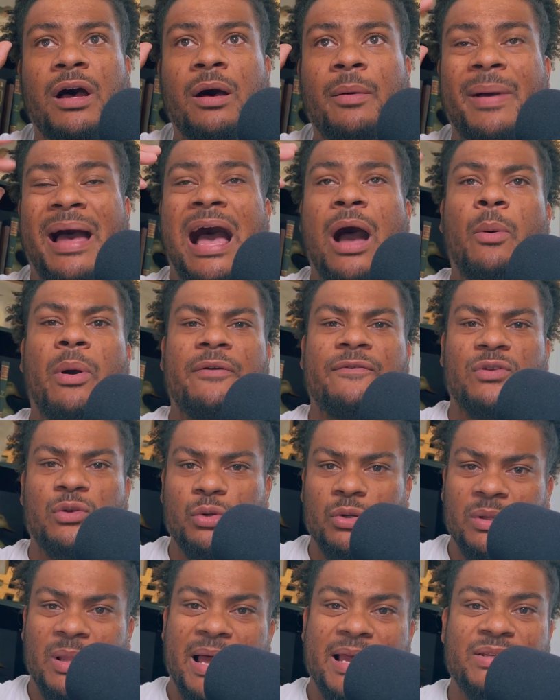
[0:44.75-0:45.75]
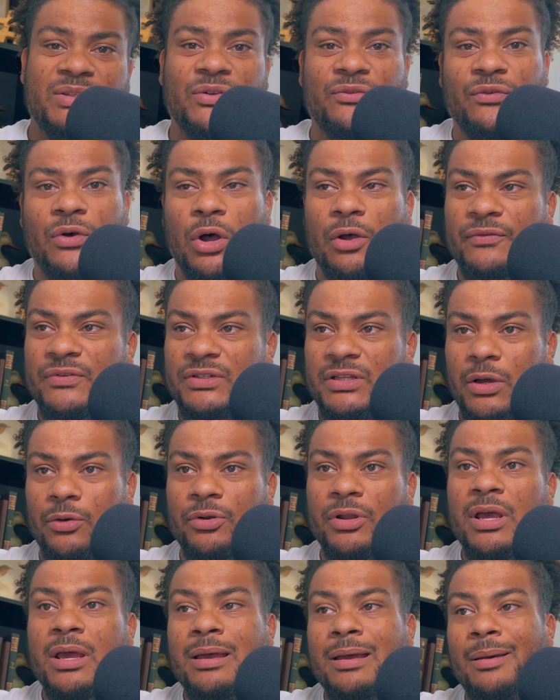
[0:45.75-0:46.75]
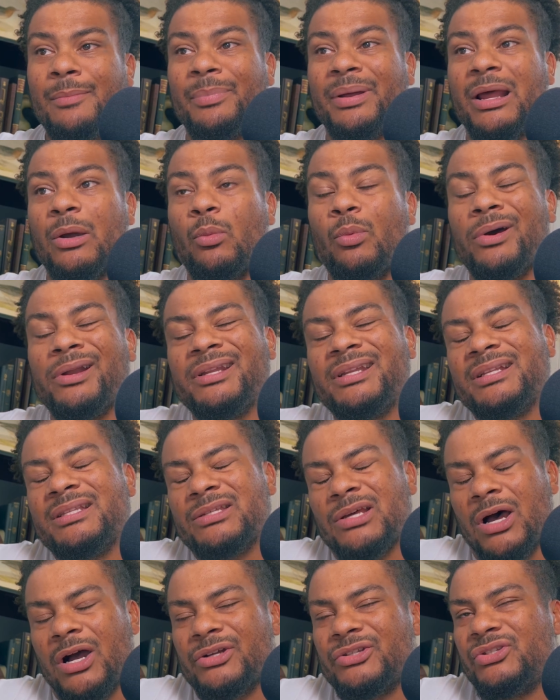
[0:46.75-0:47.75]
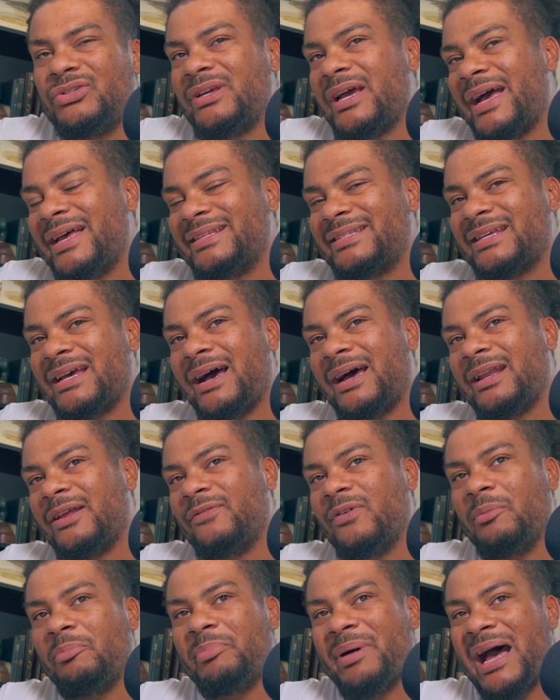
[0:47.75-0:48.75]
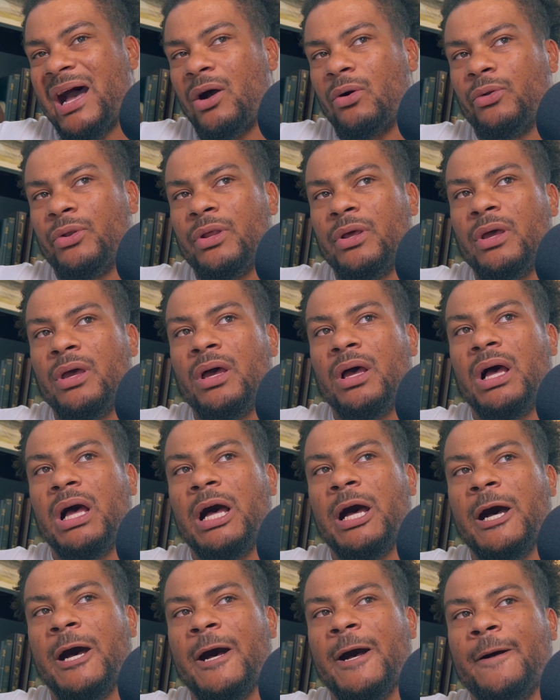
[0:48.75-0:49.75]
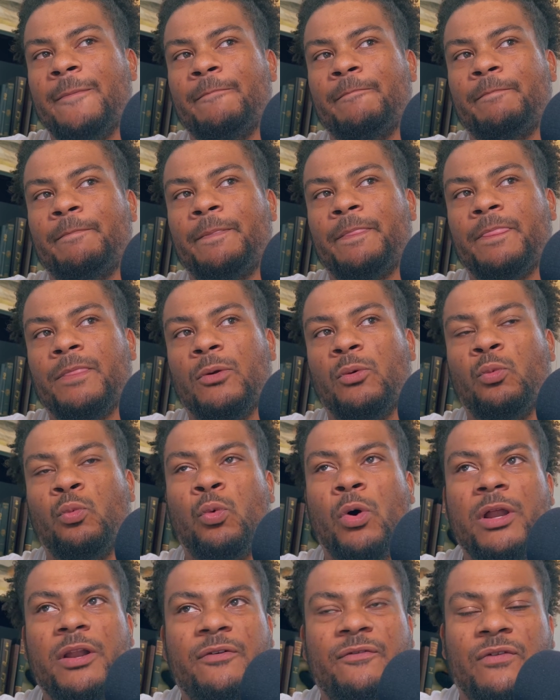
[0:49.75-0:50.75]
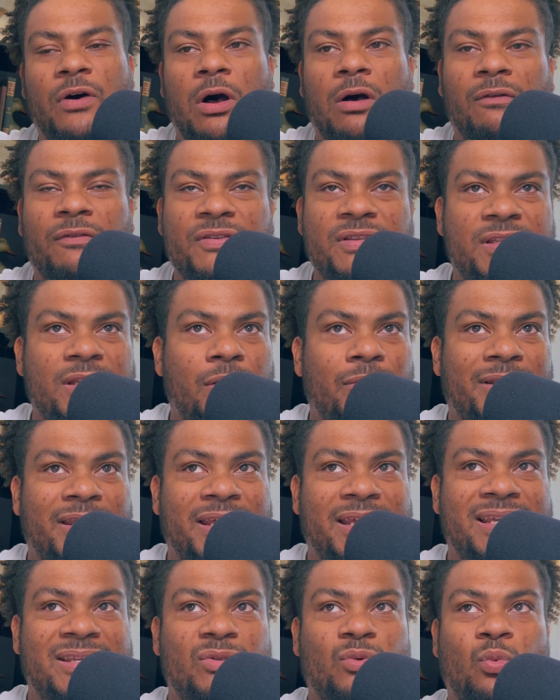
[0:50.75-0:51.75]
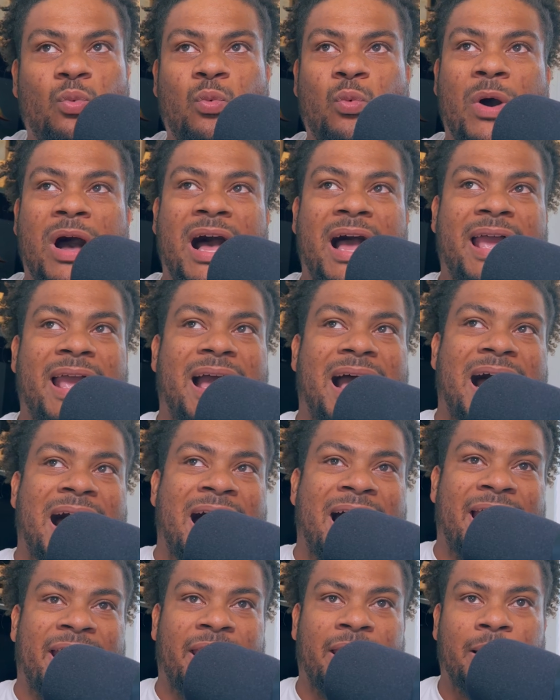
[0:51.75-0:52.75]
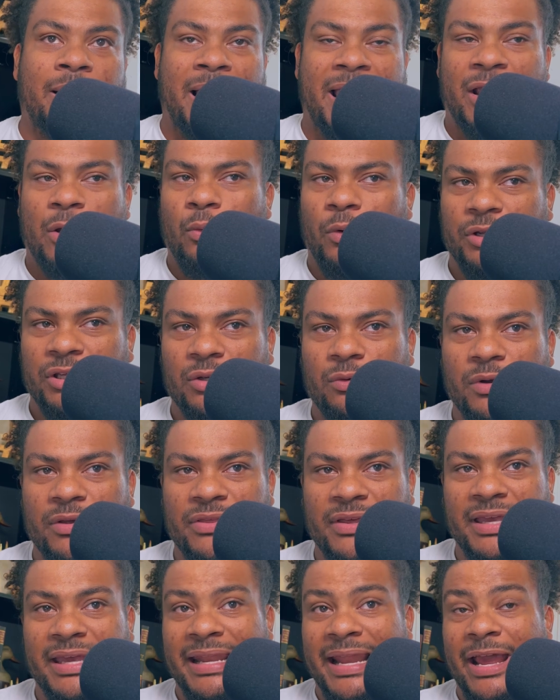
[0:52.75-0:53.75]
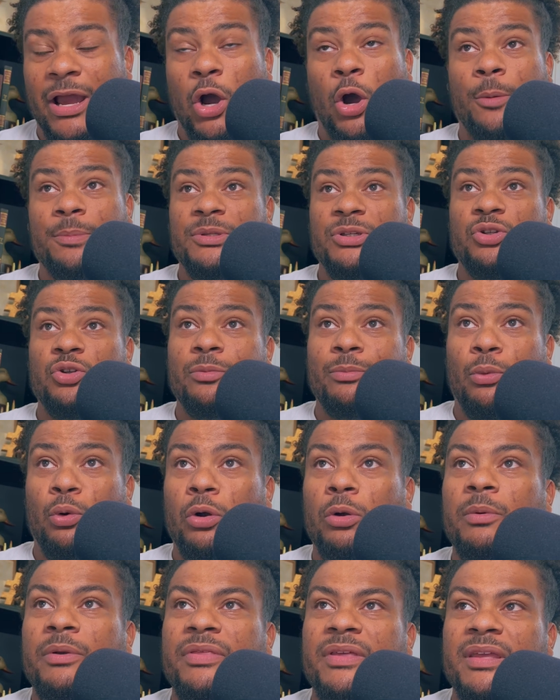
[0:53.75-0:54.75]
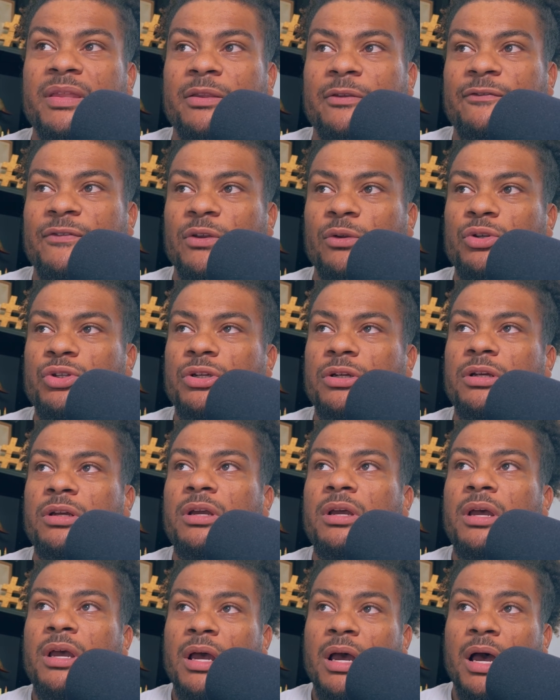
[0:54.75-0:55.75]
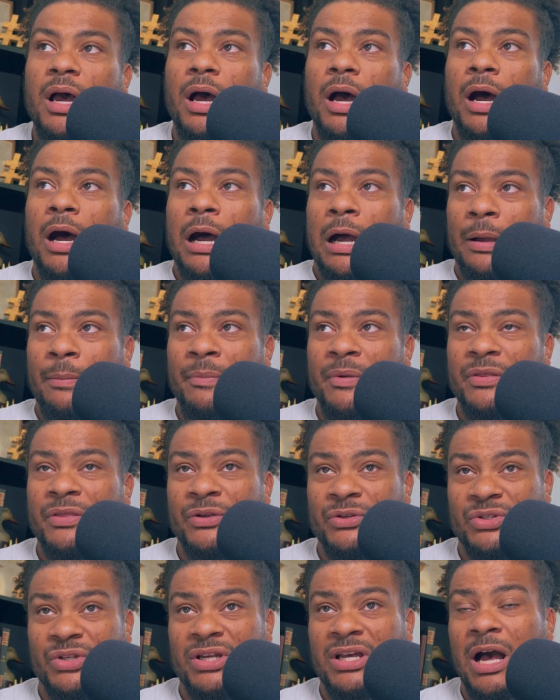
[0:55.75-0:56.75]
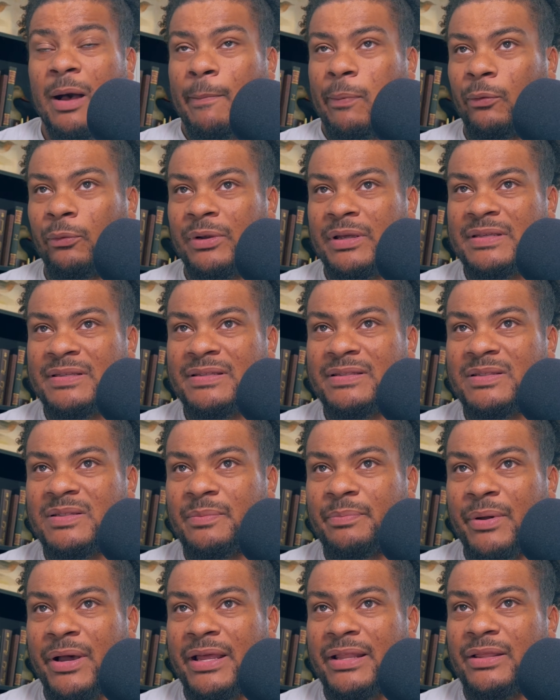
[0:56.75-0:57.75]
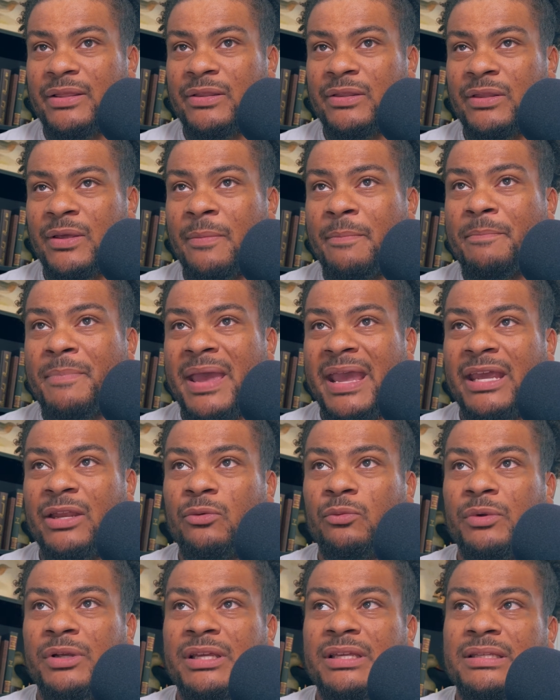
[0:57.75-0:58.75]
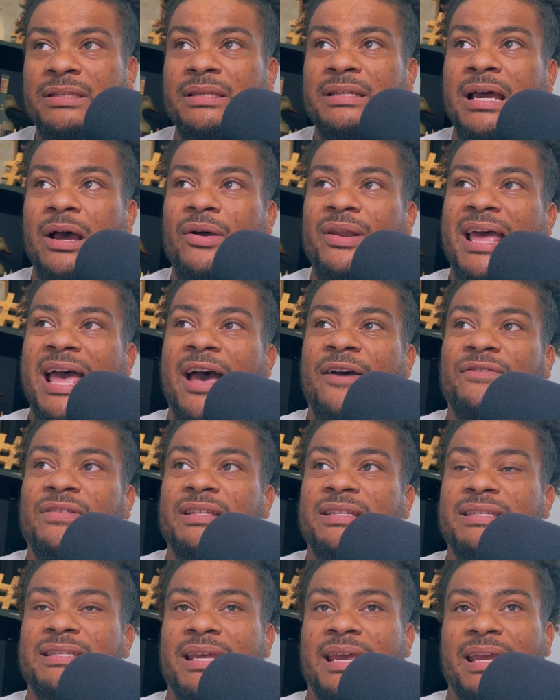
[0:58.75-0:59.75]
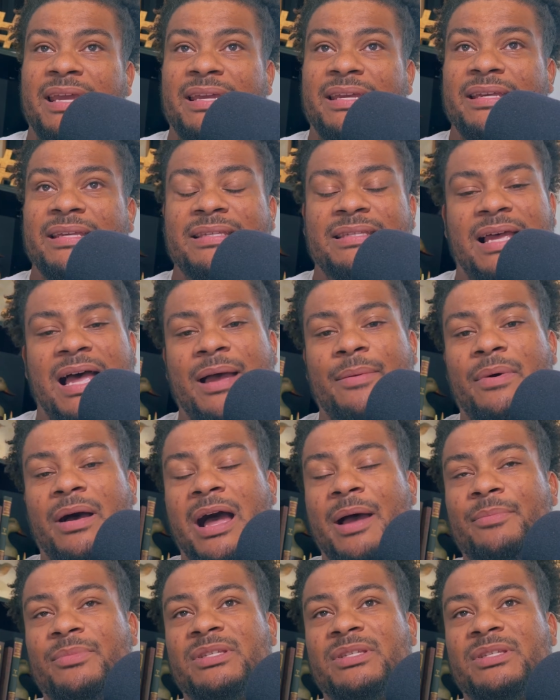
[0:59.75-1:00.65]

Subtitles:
how I've utilized Evolve Stone. But I wanted to talk to you guys kind of about what Evolve Stone is, why I like working with it, and I hope to do more with it in the future. There's a couple reasons, but the main reason I would have to say is I'm